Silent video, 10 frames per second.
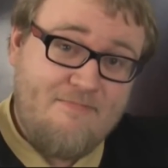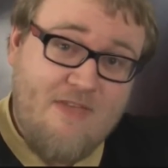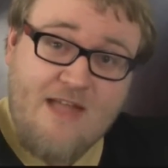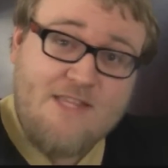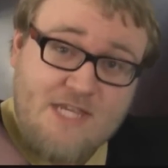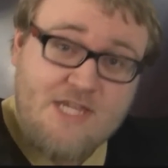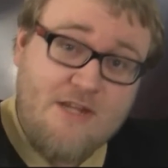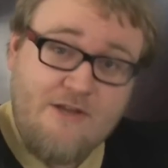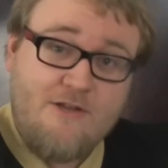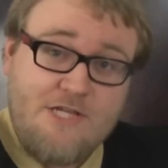That's
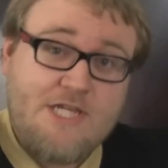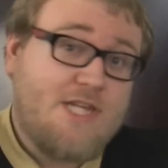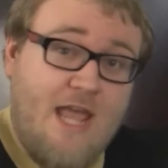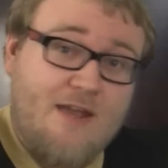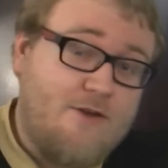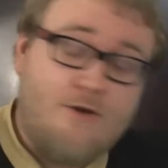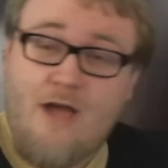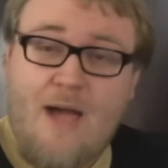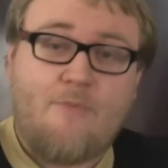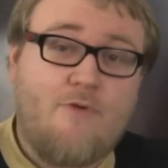still standard
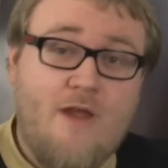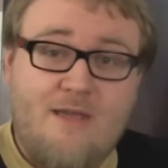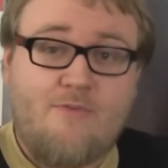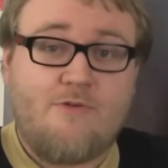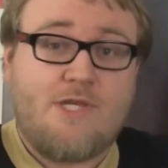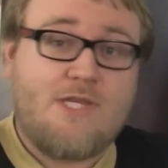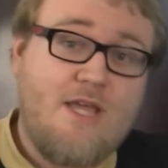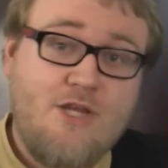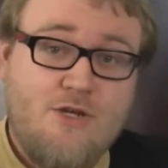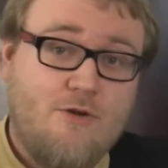operating
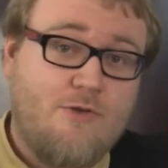procedure